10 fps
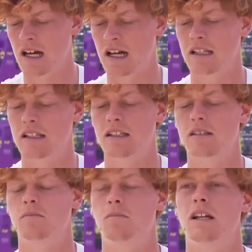I
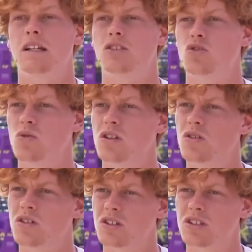didn't play
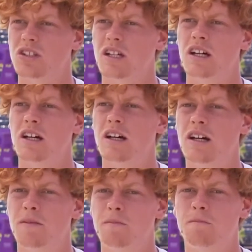juniors.
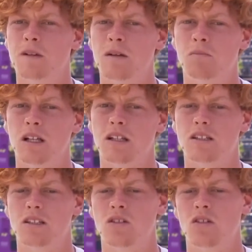Um, I played
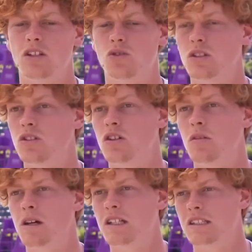only three
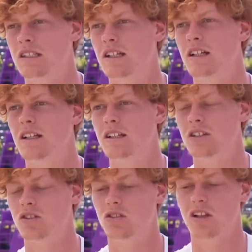tournaments
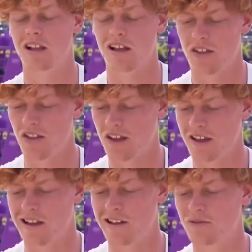in total. I
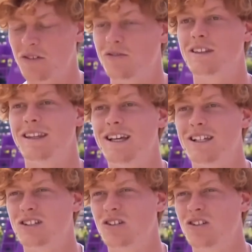think uh, 15
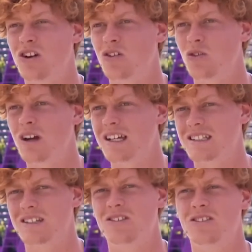days on on grass,
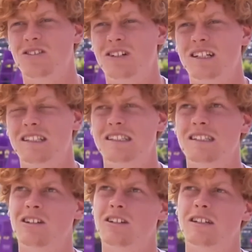so uh, it's
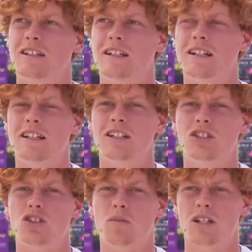not
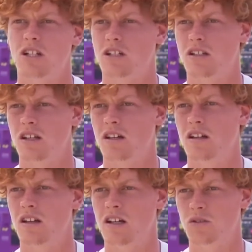so much ex
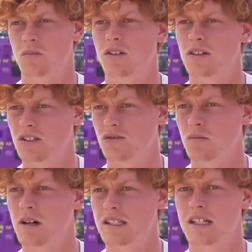uh, experience from
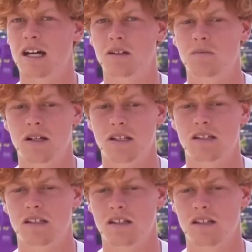my side. But